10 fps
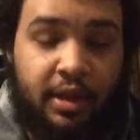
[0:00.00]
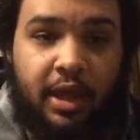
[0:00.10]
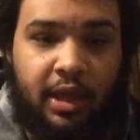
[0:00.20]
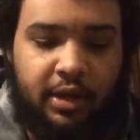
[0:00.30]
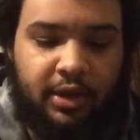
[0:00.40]

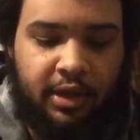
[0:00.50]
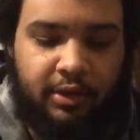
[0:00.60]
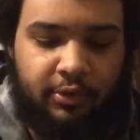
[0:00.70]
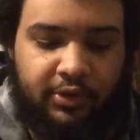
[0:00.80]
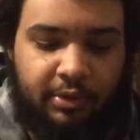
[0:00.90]
and
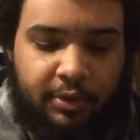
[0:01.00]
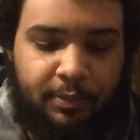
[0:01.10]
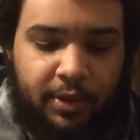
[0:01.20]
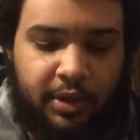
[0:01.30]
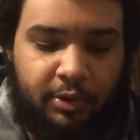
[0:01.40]
Henry is able to
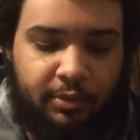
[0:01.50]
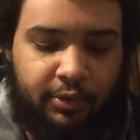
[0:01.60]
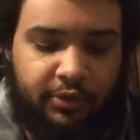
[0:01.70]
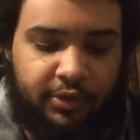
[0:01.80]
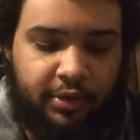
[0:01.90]
pin Mark
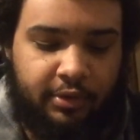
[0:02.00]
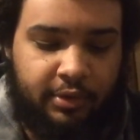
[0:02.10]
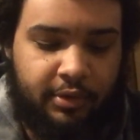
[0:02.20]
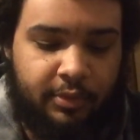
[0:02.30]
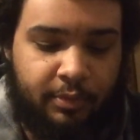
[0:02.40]
Briscoe,
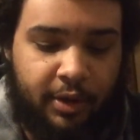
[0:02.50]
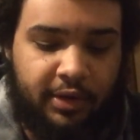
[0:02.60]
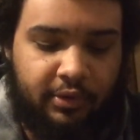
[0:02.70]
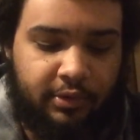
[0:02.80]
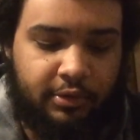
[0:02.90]

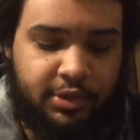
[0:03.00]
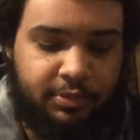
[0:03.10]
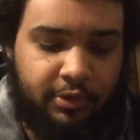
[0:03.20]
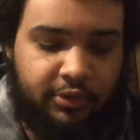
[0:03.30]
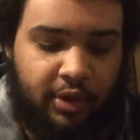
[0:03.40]
but the Lucha
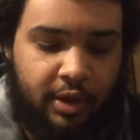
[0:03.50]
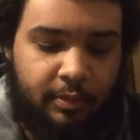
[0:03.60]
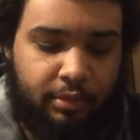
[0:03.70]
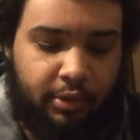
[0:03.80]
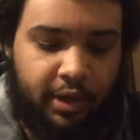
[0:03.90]
Brothers
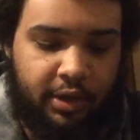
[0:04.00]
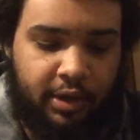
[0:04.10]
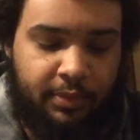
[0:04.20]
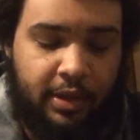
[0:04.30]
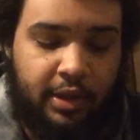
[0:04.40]
break it
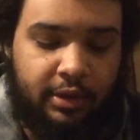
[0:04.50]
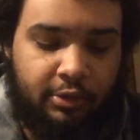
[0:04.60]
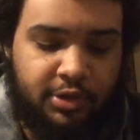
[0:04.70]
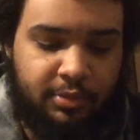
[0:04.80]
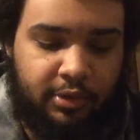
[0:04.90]
up, and the
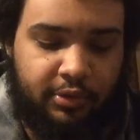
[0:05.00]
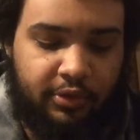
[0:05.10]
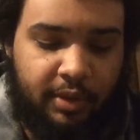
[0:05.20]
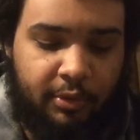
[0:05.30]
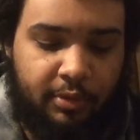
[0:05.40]
Lucha Brothers
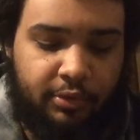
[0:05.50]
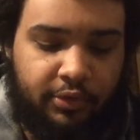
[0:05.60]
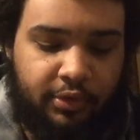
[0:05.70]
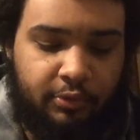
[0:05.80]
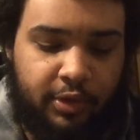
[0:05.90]
and Mark
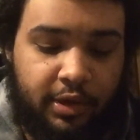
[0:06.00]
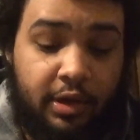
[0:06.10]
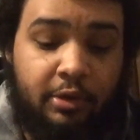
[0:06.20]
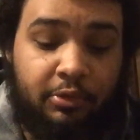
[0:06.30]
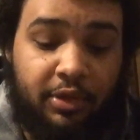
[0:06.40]
Briscoe win
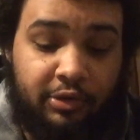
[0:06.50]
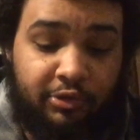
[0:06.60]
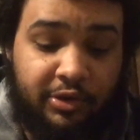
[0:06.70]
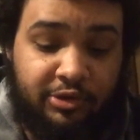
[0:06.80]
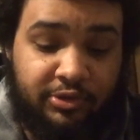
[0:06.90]
with a
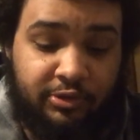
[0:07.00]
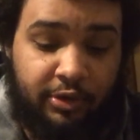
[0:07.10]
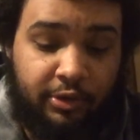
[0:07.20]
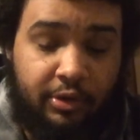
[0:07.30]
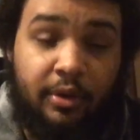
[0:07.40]
Dre
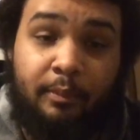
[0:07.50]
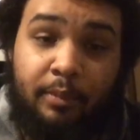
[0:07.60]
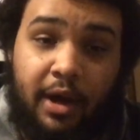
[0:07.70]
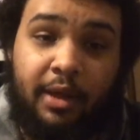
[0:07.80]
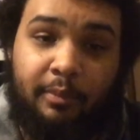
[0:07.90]
Driller
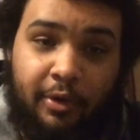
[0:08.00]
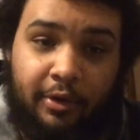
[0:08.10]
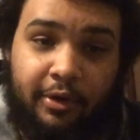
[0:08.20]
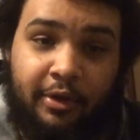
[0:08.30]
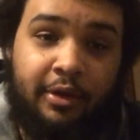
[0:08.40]
by
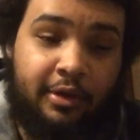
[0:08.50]
Mark,